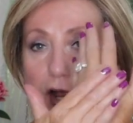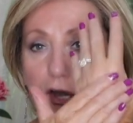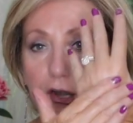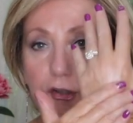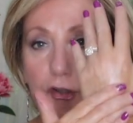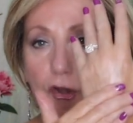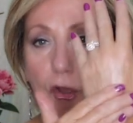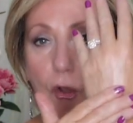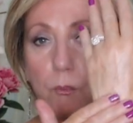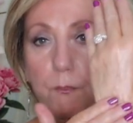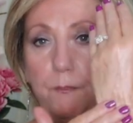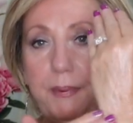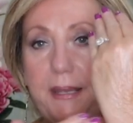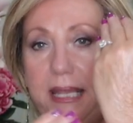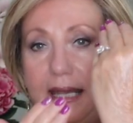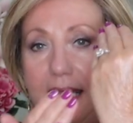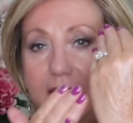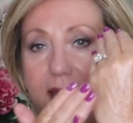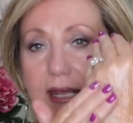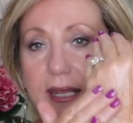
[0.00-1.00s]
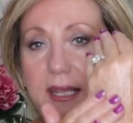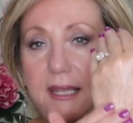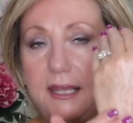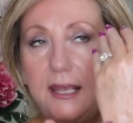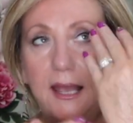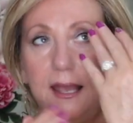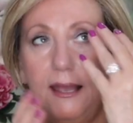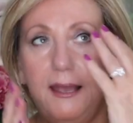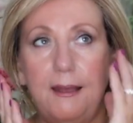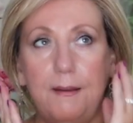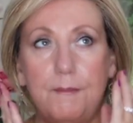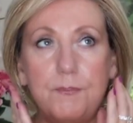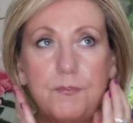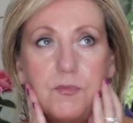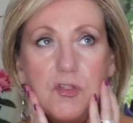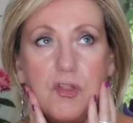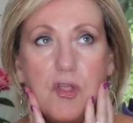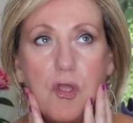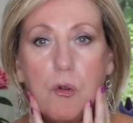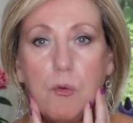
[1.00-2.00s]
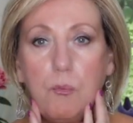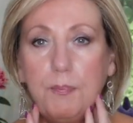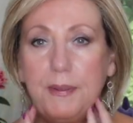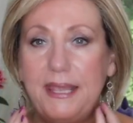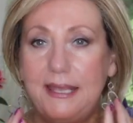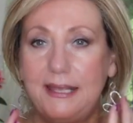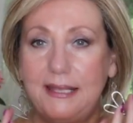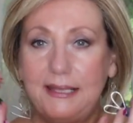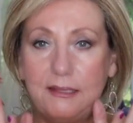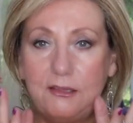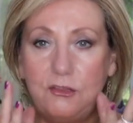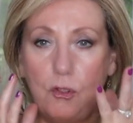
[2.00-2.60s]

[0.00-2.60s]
No beading, um, no peel,